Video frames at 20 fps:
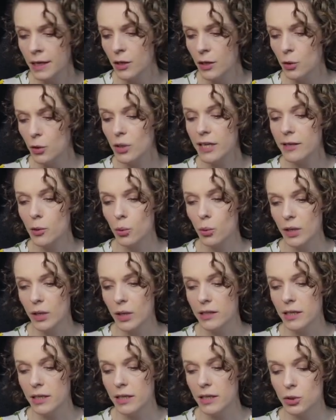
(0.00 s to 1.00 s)
You can
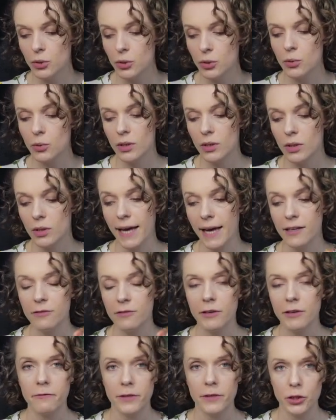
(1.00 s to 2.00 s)
quickly do kind of
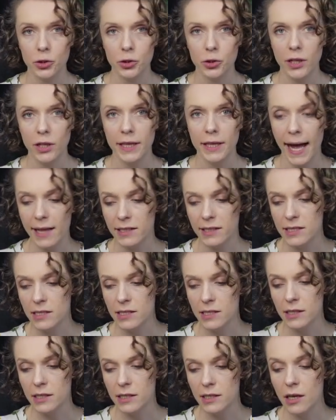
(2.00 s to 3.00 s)
a visual
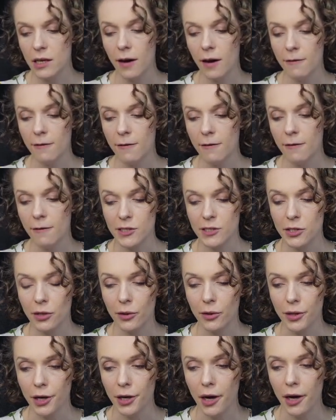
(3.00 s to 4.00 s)
analysis of what is
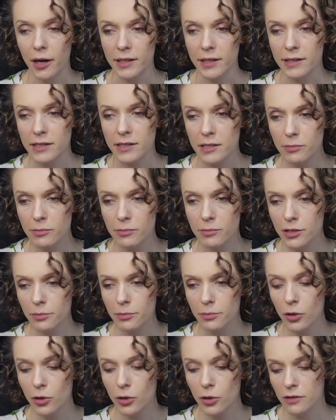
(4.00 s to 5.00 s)
going on in the sprint
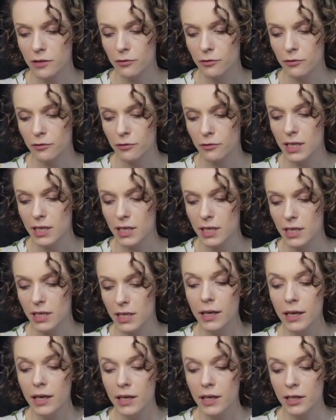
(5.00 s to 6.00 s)
report. If you see
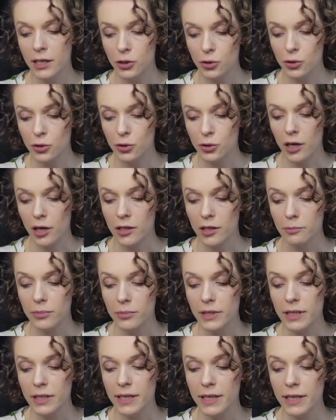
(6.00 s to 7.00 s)
issues not
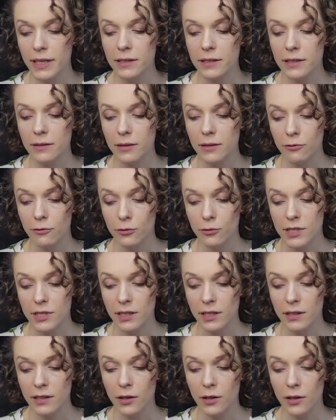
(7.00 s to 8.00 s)
completed, if you
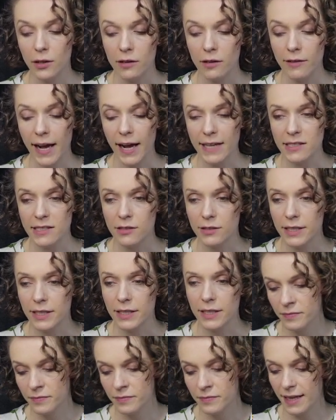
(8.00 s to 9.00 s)
see a lot of
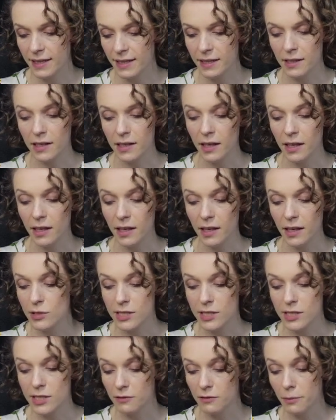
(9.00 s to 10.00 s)
asterisks, that can give you
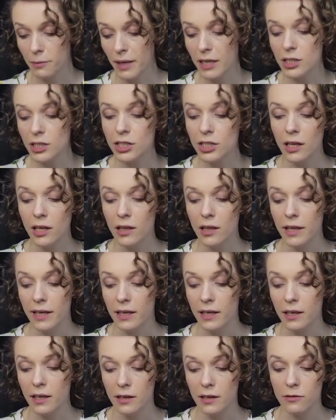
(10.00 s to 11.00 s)
some information. Like
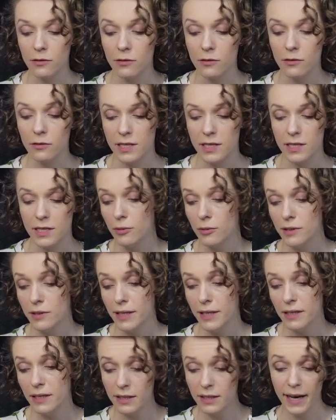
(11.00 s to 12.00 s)
here, for example,
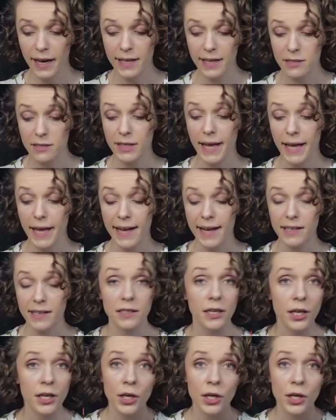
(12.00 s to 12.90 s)
nothing has been added.